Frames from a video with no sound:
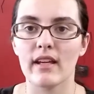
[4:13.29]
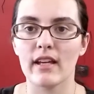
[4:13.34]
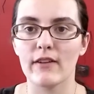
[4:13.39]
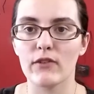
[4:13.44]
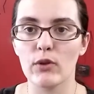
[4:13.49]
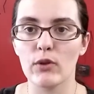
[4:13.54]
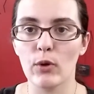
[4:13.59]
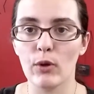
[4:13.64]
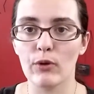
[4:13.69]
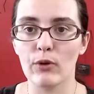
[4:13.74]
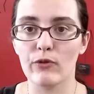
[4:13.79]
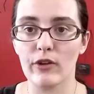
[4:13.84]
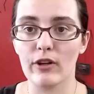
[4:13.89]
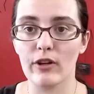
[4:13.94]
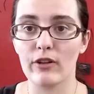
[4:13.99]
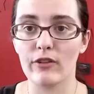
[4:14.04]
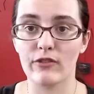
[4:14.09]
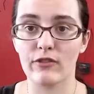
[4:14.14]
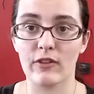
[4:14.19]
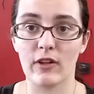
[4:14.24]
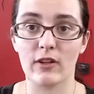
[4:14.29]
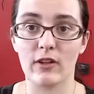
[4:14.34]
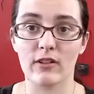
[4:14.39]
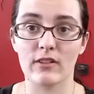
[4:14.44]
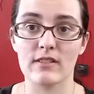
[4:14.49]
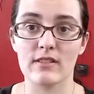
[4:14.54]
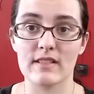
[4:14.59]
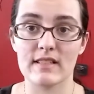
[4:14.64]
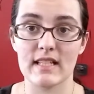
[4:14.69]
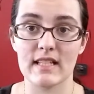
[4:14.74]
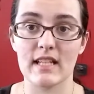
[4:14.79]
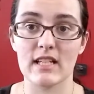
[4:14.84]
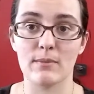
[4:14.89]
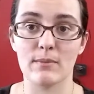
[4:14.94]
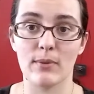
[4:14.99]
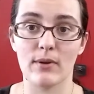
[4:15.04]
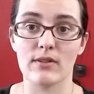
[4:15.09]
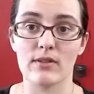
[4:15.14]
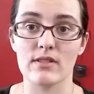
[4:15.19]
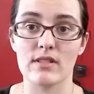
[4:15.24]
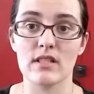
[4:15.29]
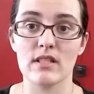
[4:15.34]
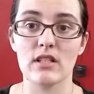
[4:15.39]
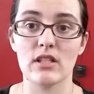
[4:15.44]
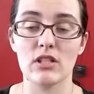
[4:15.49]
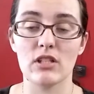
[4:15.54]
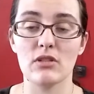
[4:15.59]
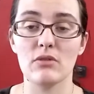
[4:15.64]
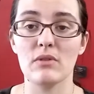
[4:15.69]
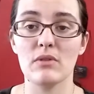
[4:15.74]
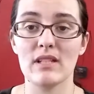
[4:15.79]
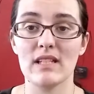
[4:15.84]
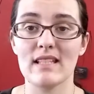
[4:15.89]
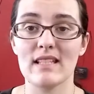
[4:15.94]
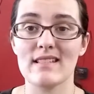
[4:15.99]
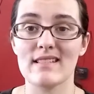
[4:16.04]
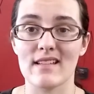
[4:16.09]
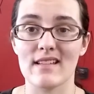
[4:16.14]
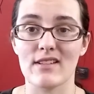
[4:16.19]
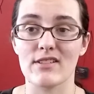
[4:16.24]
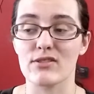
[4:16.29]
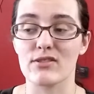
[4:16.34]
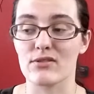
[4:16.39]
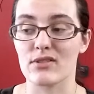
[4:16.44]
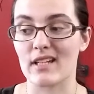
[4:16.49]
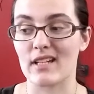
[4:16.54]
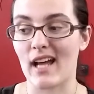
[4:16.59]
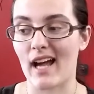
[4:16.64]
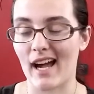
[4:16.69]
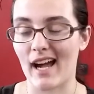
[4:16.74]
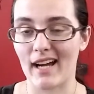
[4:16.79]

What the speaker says: If you are a very fair-skinned person, you need sunscreen.